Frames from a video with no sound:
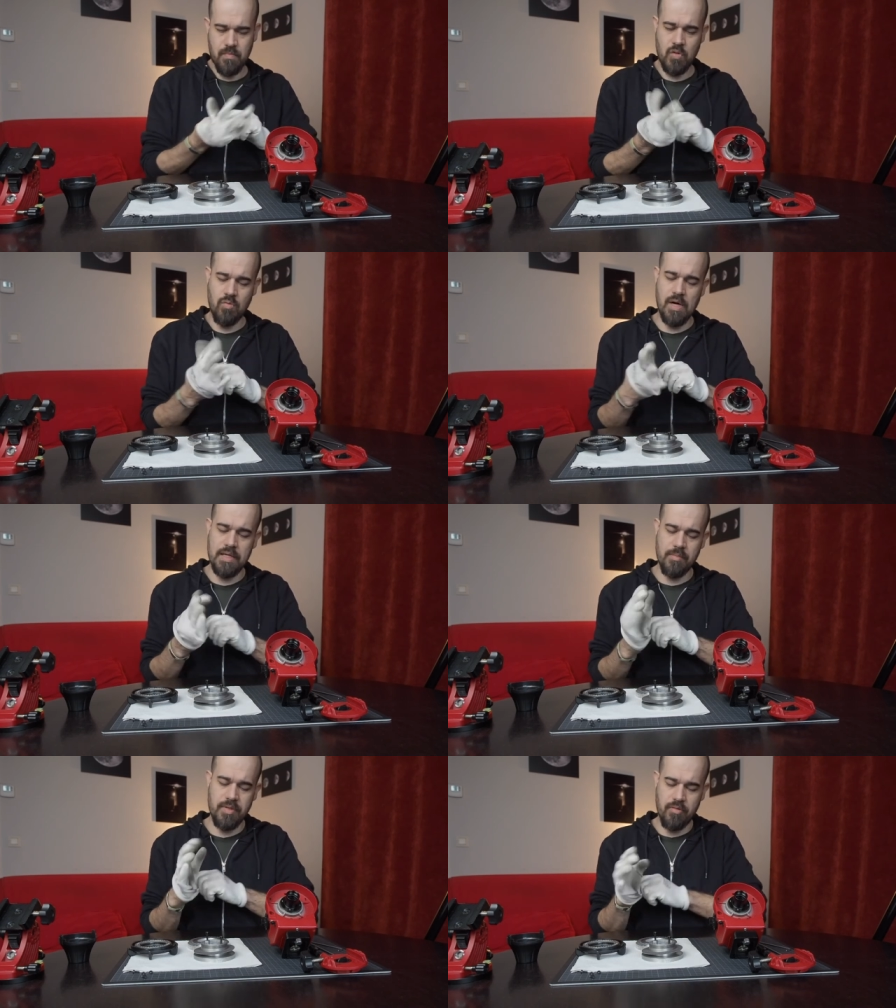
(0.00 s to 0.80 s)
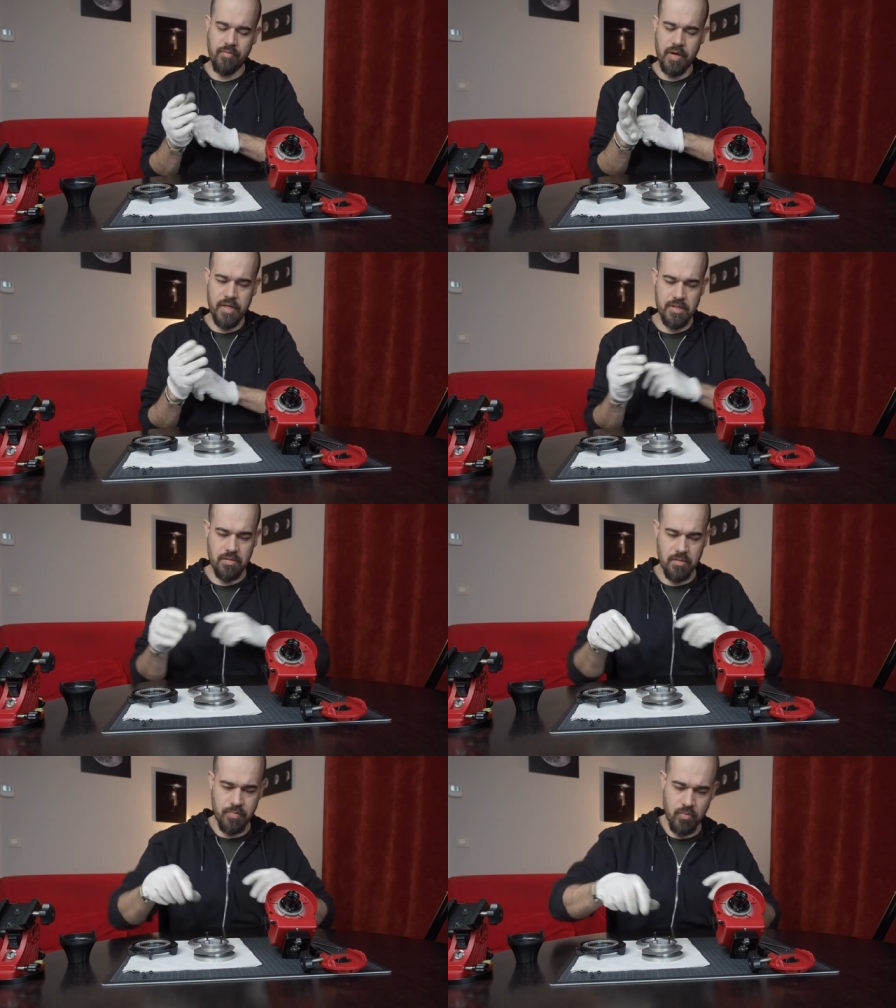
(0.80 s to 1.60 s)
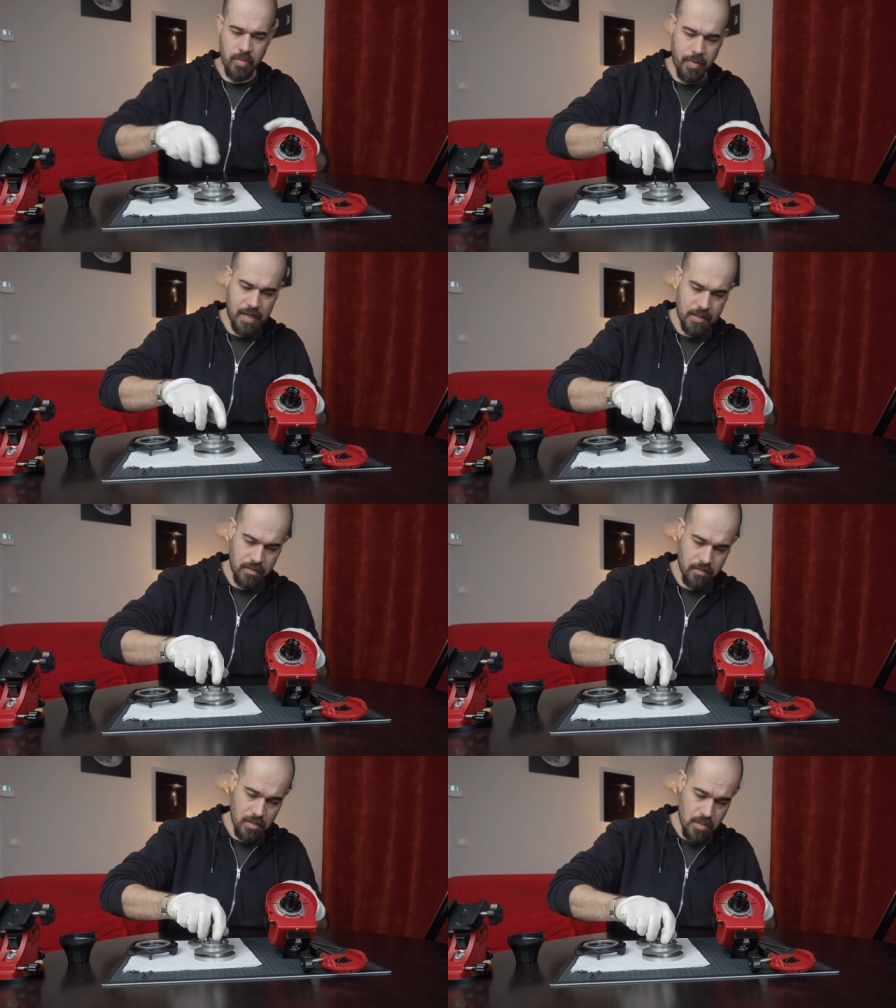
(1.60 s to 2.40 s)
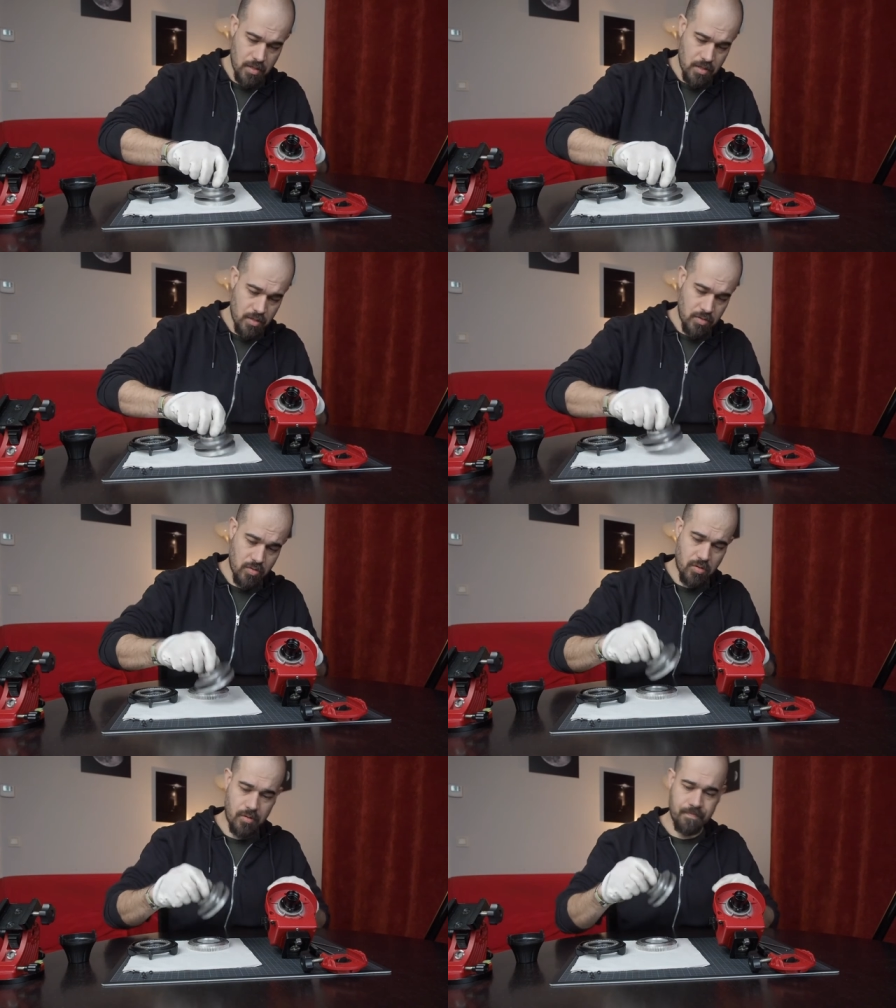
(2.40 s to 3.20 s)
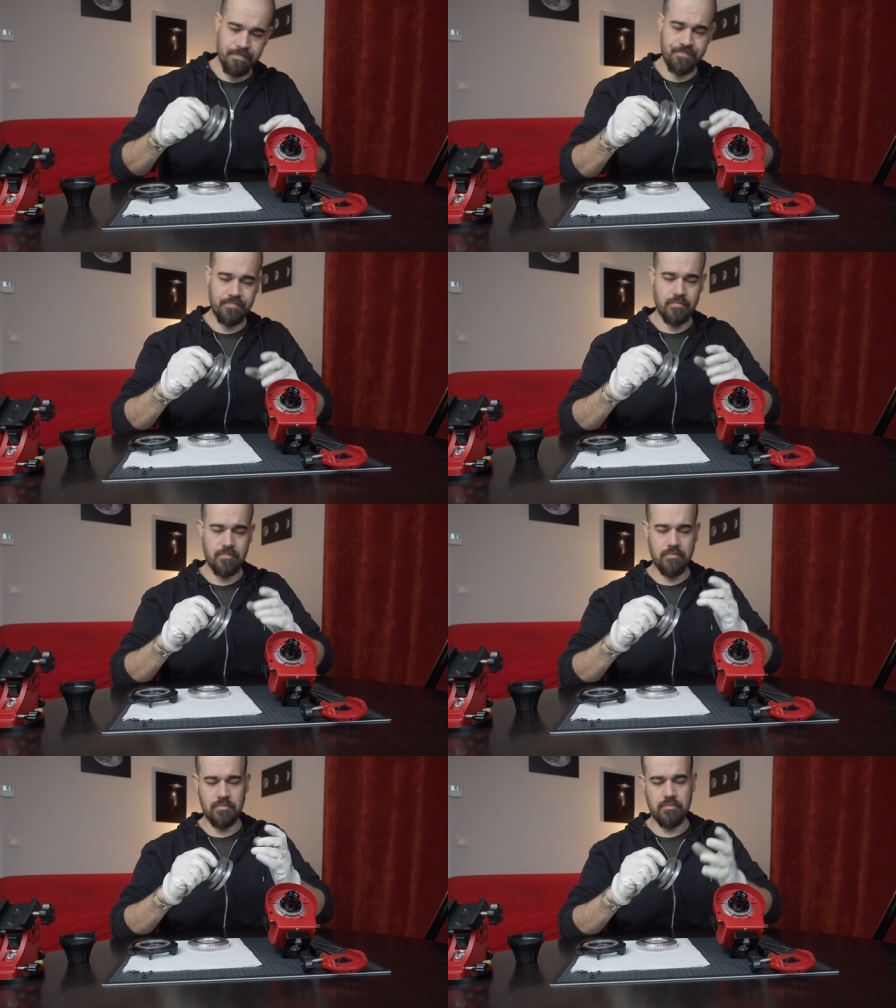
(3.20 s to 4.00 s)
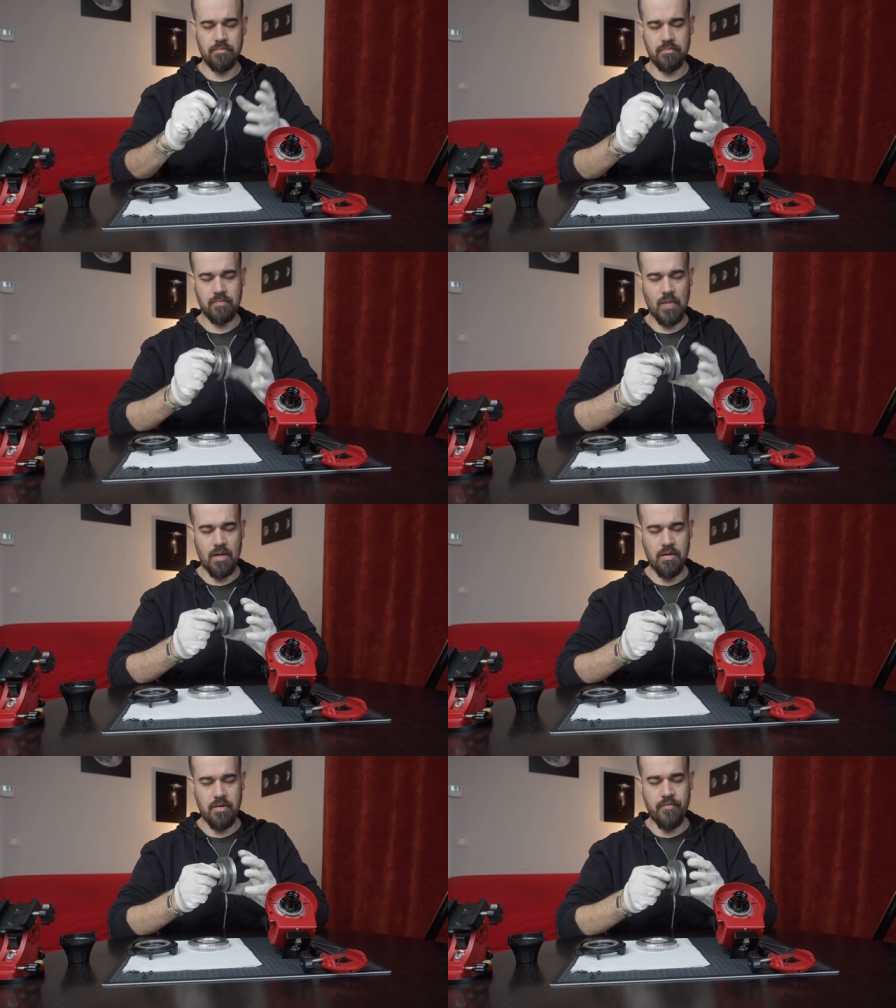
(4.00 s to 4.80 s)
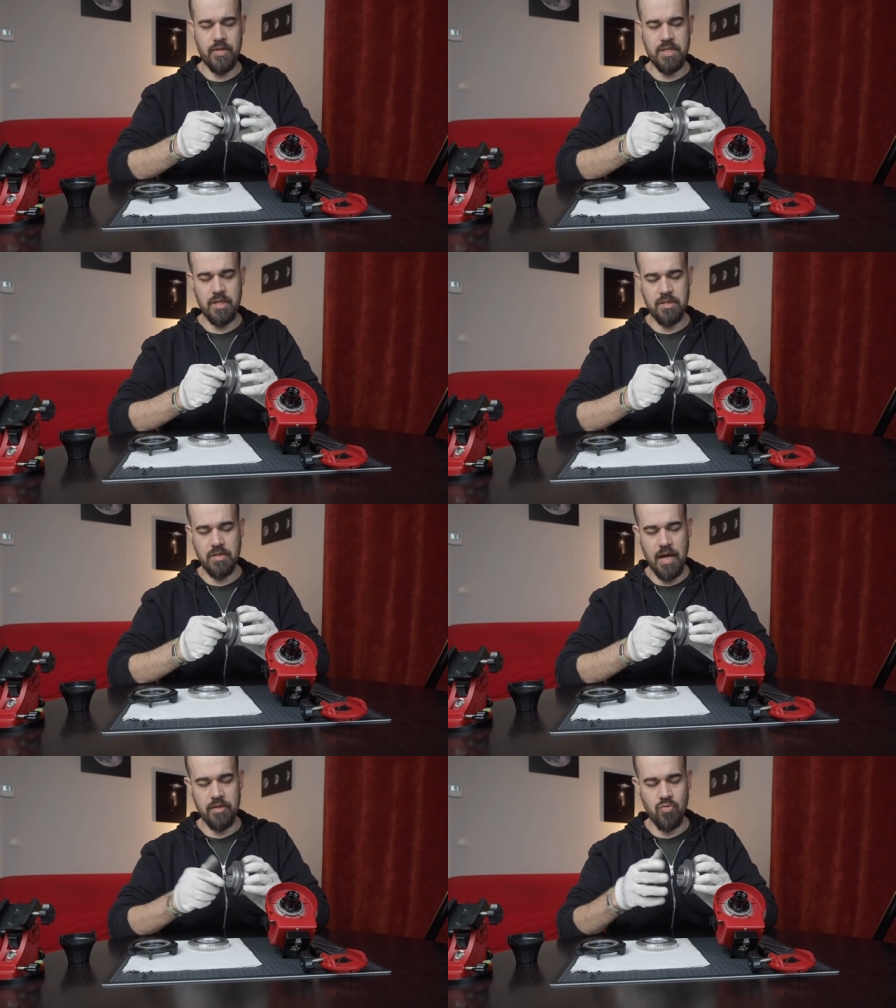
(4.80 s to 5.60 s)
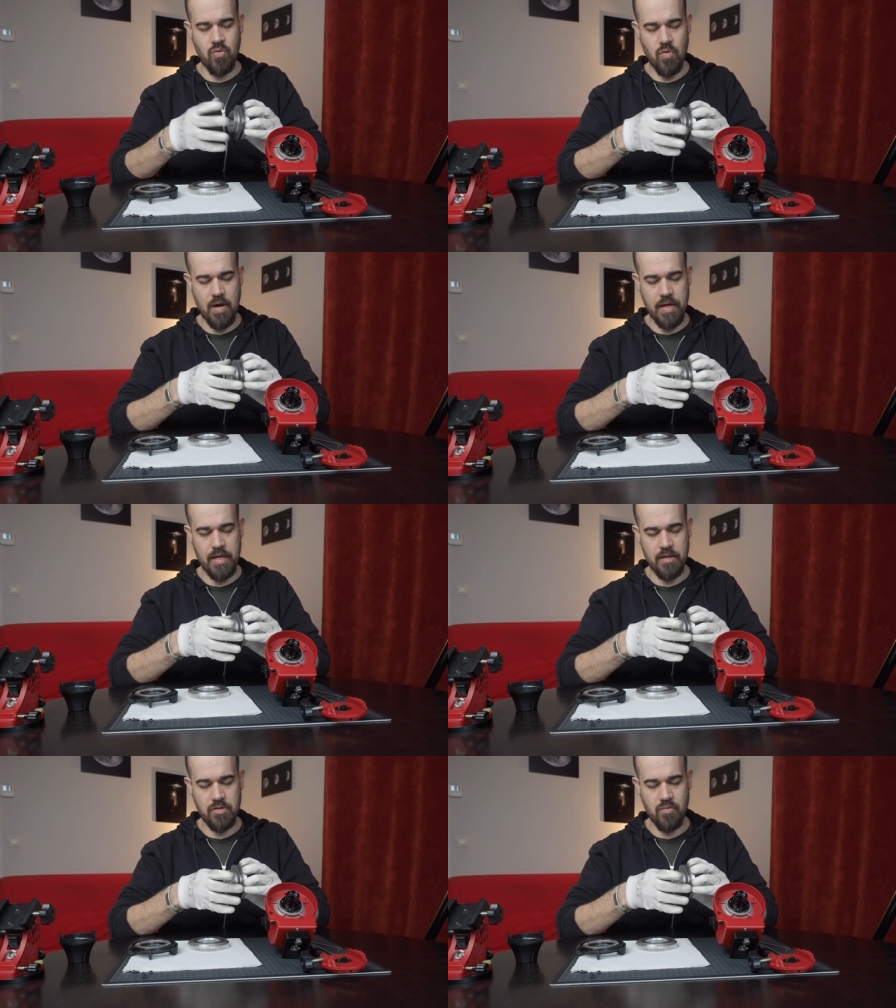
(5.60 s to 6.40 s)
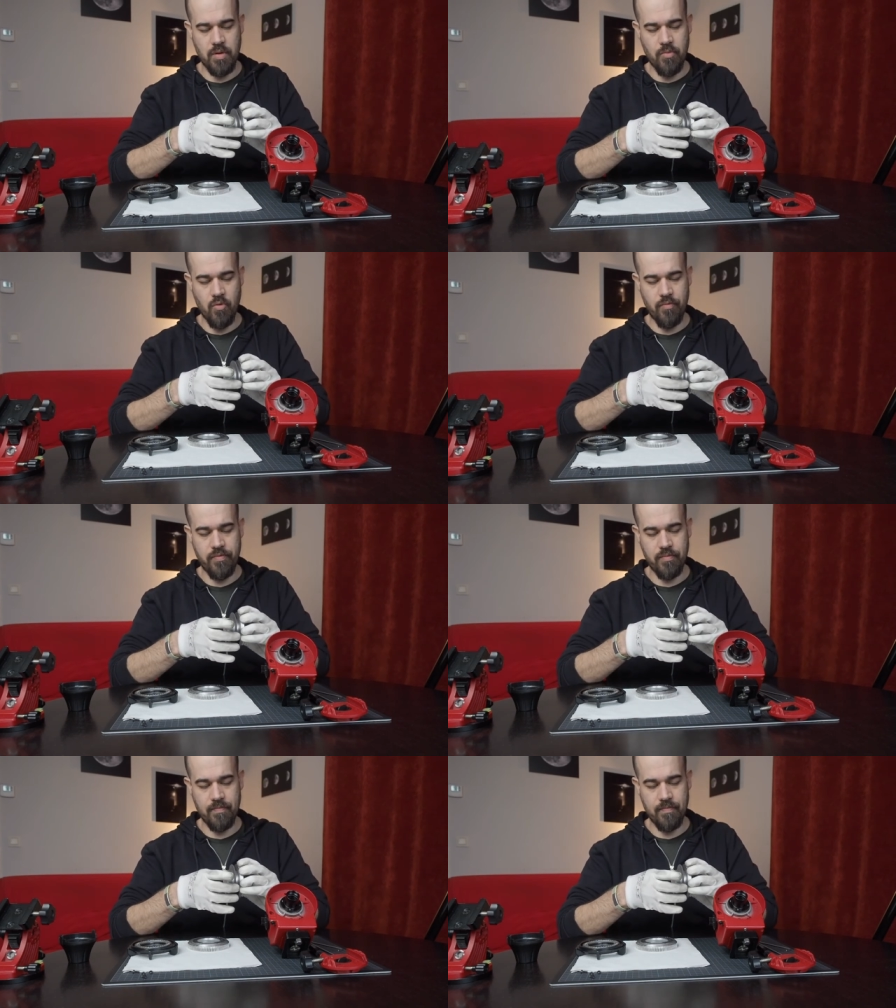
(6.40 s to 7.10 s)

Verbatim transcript: to add a bit of grease and to the part. So the first thing I do is to remove